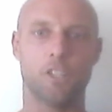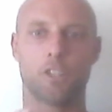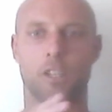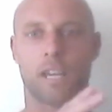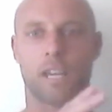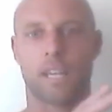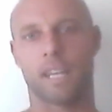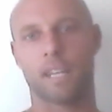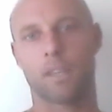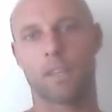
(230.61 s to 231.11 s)

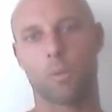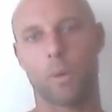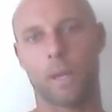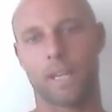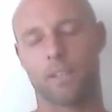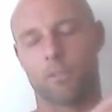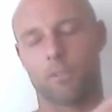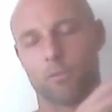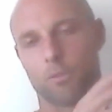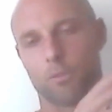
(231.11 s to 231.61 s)
And
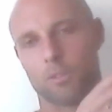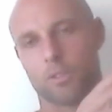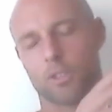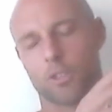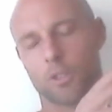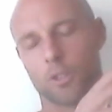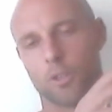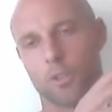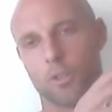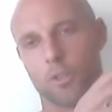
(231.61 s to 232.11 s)
another way
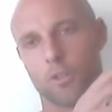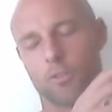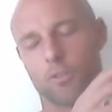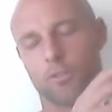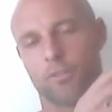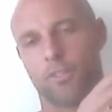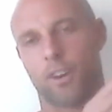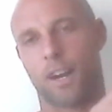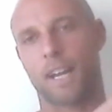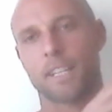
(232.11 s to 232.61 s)

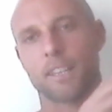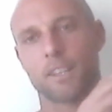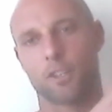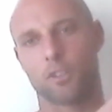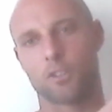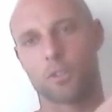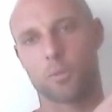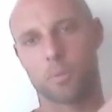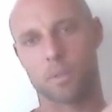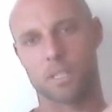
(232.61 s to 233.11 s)
to
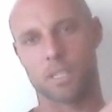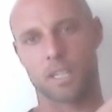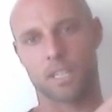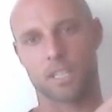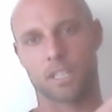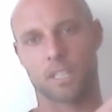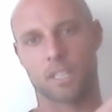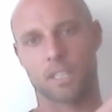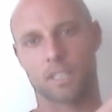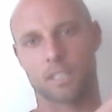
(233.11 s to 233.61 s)
find those
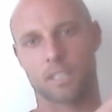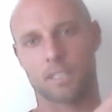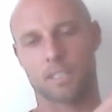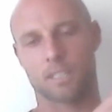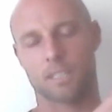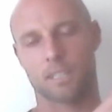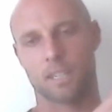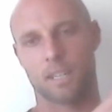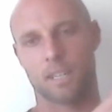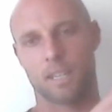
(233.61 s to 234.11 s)

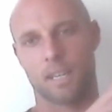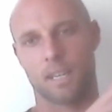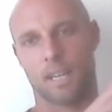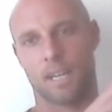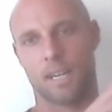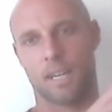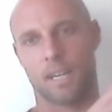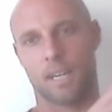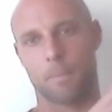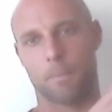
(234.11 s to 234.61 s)
positions,
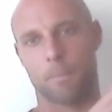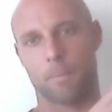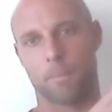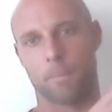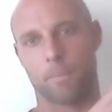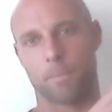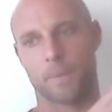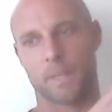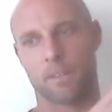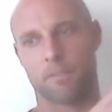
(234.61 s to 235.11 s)

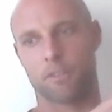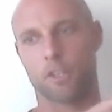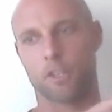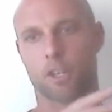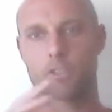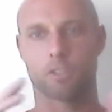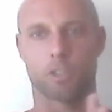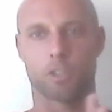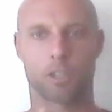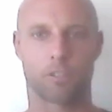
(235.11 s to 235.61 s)

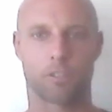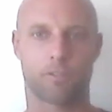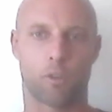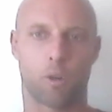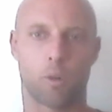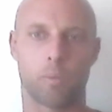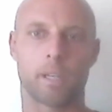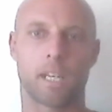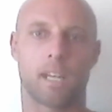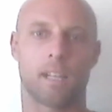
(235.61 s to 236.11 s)
if you're not
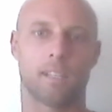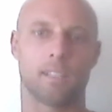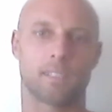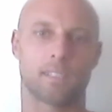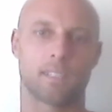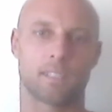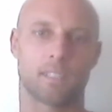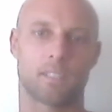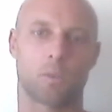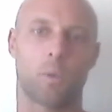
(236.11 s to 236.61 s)
doing a form
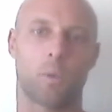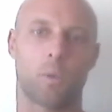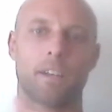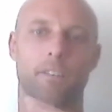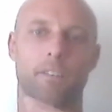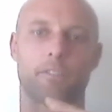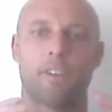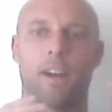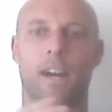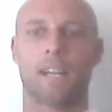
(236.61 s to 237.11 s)
analysis,
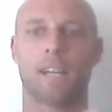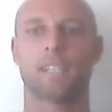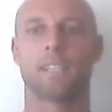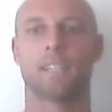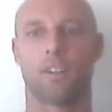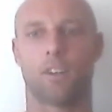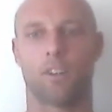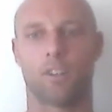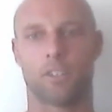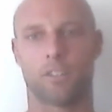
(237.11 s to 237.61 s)
the way to
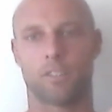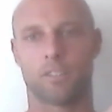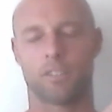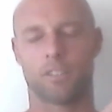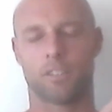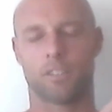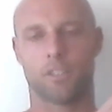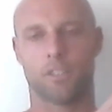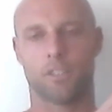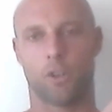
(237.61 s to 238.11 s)
find it
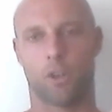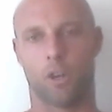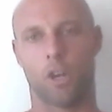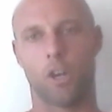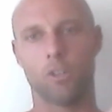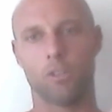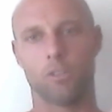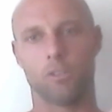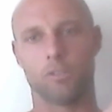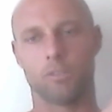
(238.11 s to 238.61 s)
on
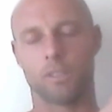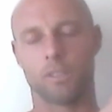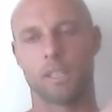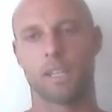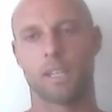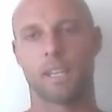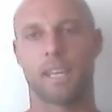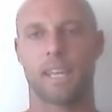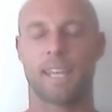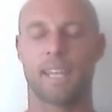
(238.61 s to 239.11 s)
your
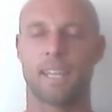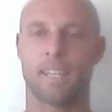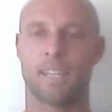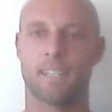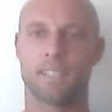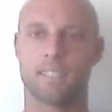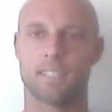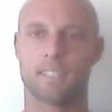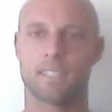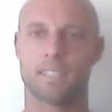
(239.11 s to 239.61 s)
own
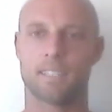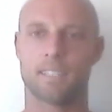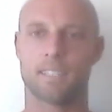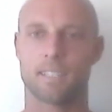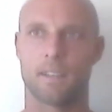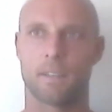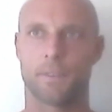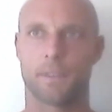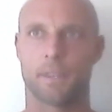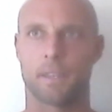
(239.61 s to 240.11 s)

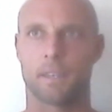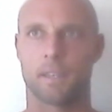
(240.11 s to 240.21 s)
is